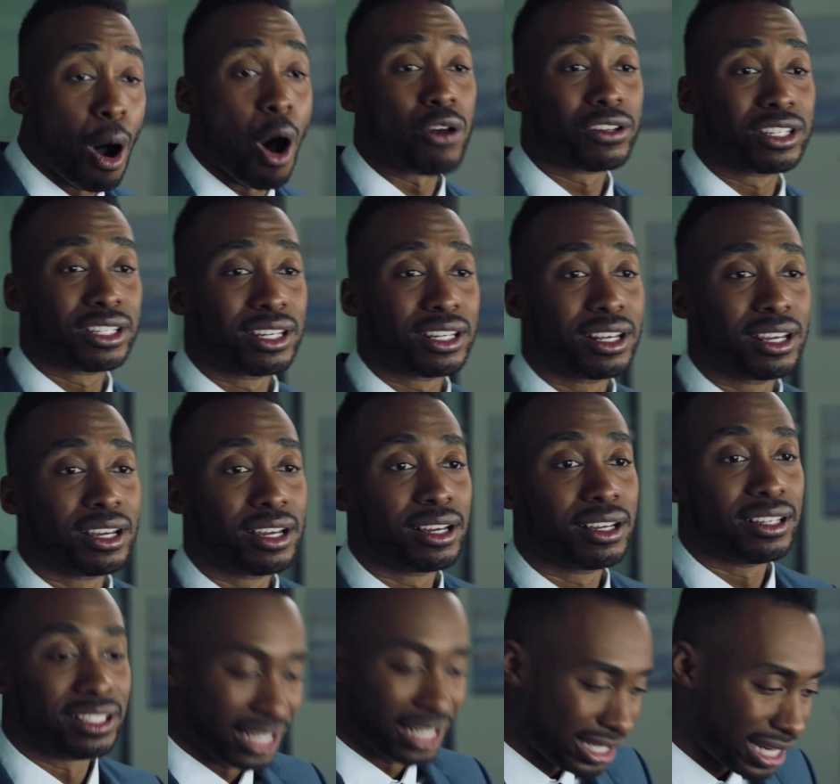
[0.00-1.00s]
Your boss
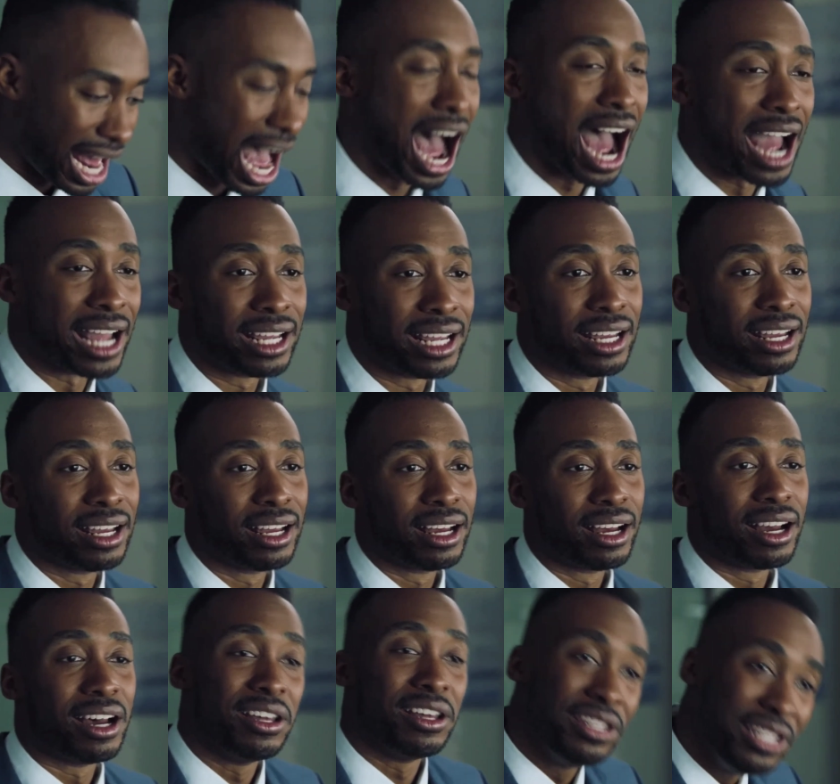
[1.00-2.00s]
says I.
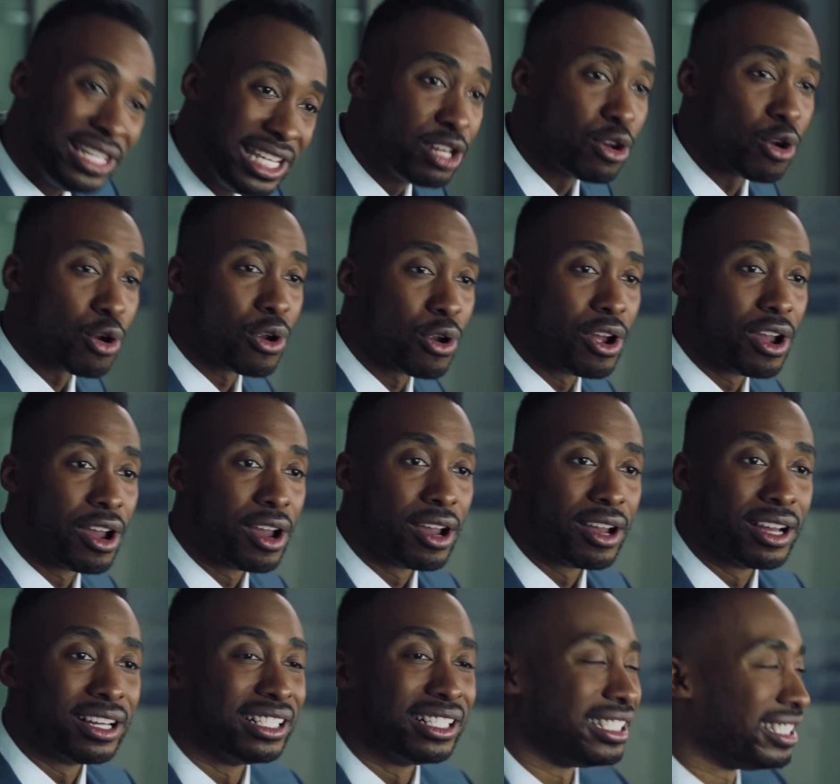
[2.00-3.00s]
A
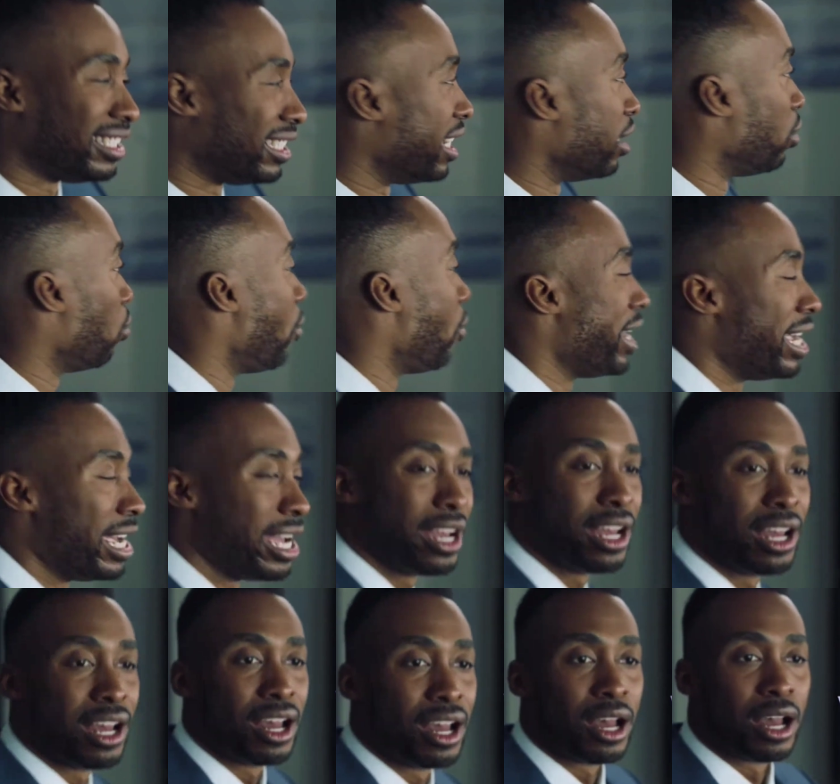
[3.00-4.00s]
leader says
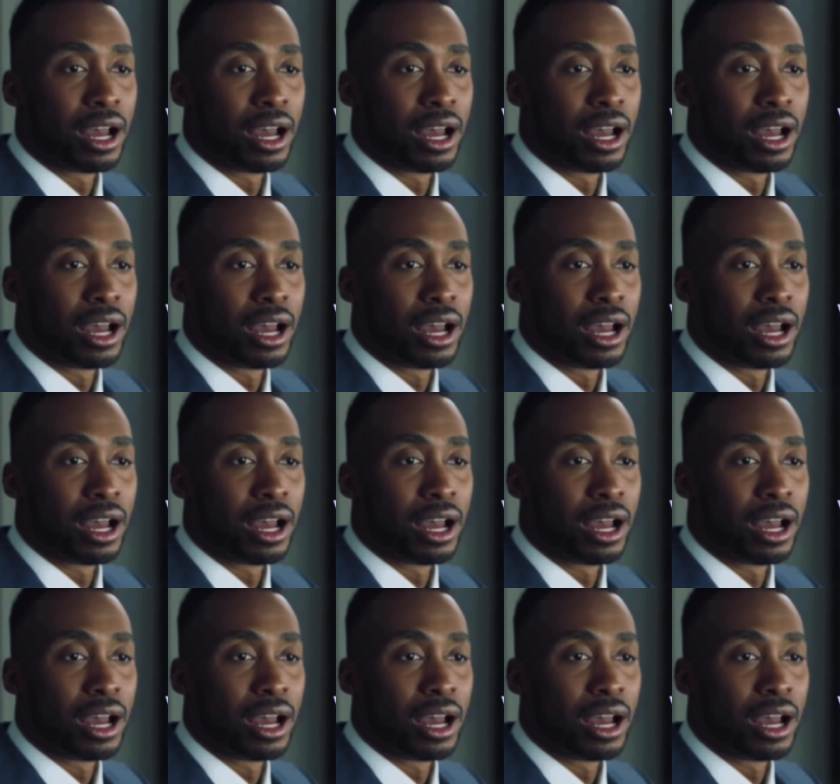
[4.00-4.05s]
we.